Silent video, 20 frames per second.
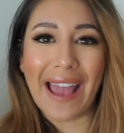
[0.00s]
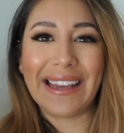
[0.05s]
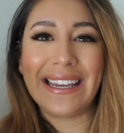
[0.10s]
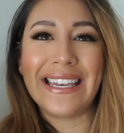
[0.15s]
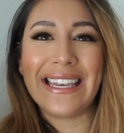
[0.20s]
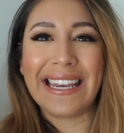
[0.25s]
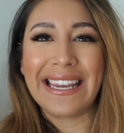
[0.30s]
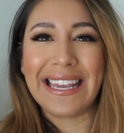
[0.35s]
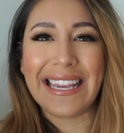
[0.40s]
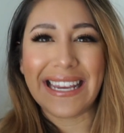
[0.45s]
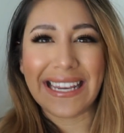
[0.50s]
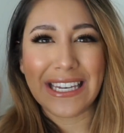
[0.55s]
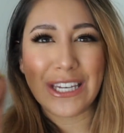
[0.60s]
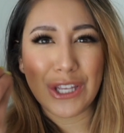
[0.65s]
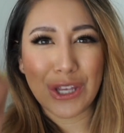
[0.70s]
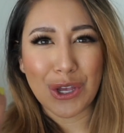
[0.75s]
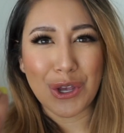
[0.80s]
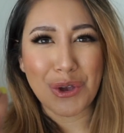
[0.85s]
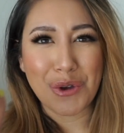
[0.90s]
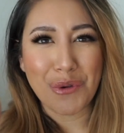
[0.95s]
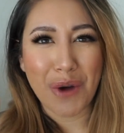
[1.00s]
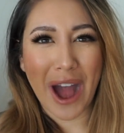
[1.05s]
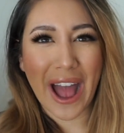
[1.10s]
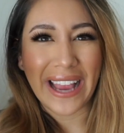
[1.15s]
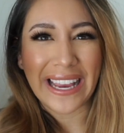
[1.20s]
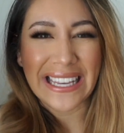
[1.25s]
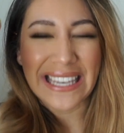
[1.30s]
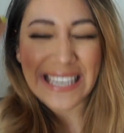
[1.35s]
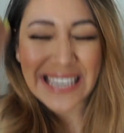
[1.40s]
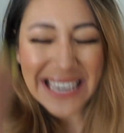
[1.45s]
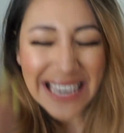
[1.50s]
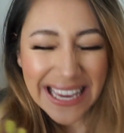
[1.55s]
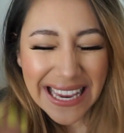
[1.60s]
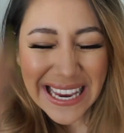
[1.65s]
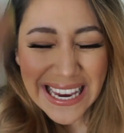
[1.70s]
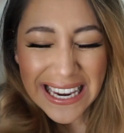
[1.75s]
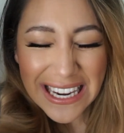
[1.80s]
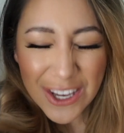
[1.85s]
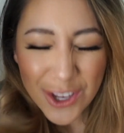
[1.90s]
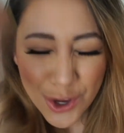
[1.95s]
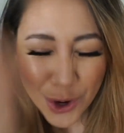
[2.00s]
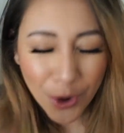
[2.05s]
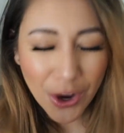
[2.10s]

need you. I need your